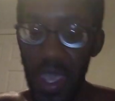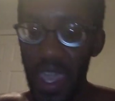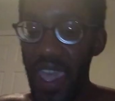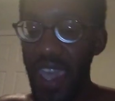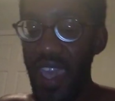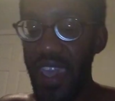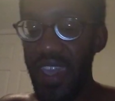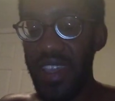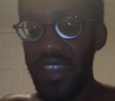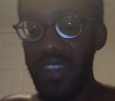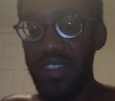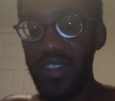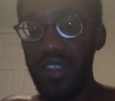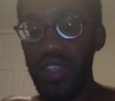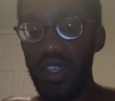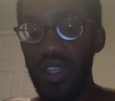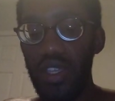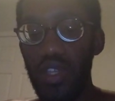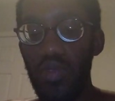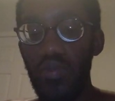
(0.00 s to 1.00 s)
And
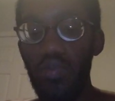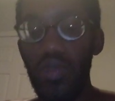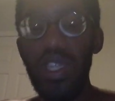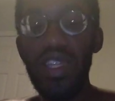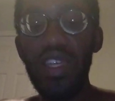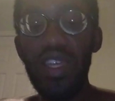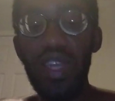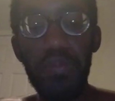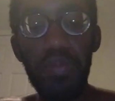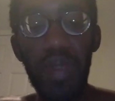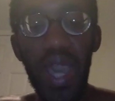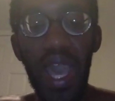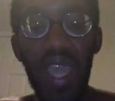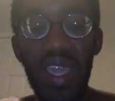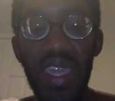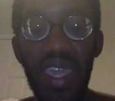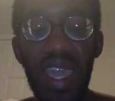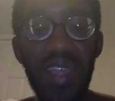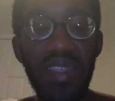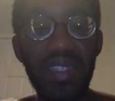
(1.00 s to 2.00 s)
we did a
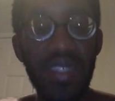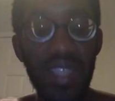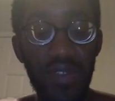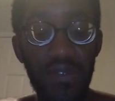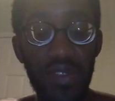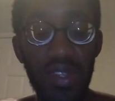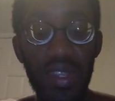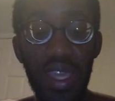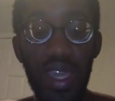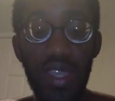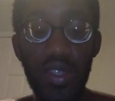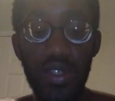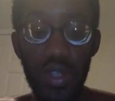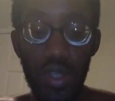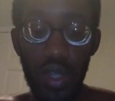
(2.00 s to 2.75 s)
podcast 7 days